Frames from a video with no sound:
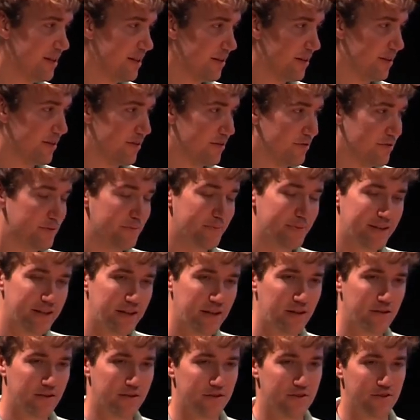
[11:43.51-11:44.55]
that those
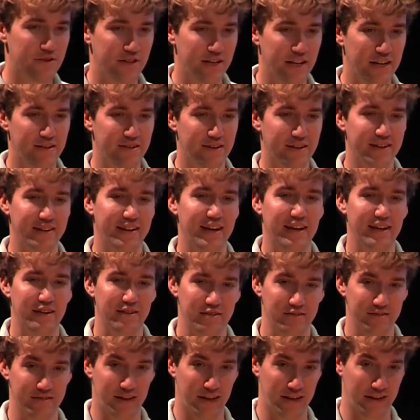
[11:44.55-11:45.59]
particular generic
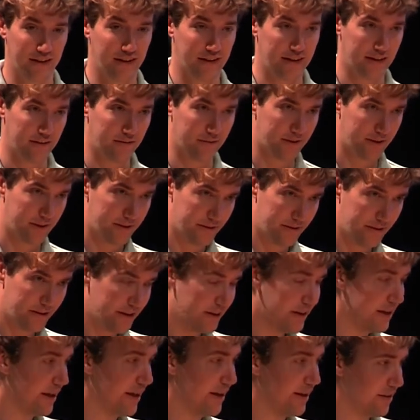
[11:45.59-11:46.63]
attacks are not allowed.
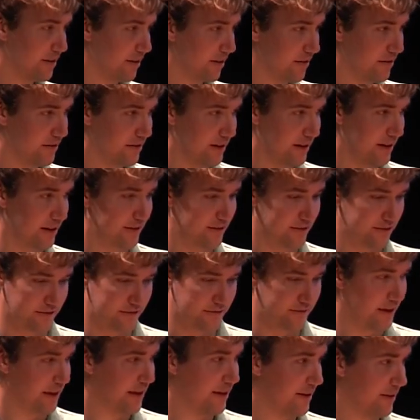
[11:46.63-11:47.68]
Any other attacks are
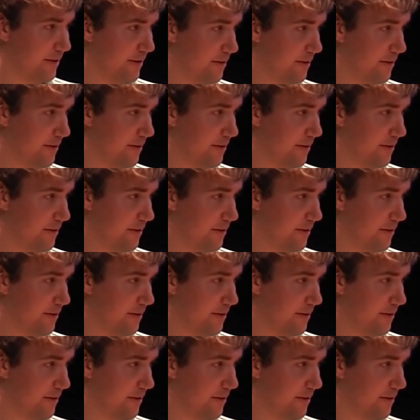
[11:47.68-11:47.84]
valid.